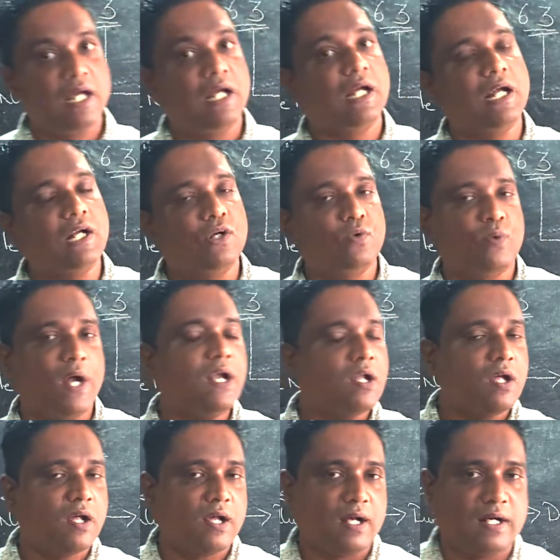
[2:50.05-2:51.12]
into a
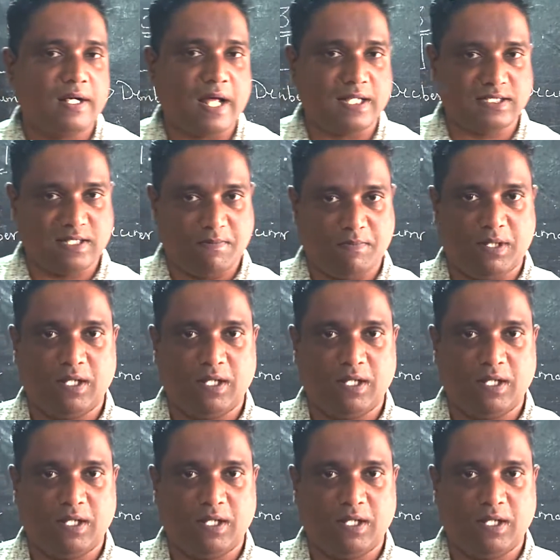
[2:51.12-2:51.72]
decimal.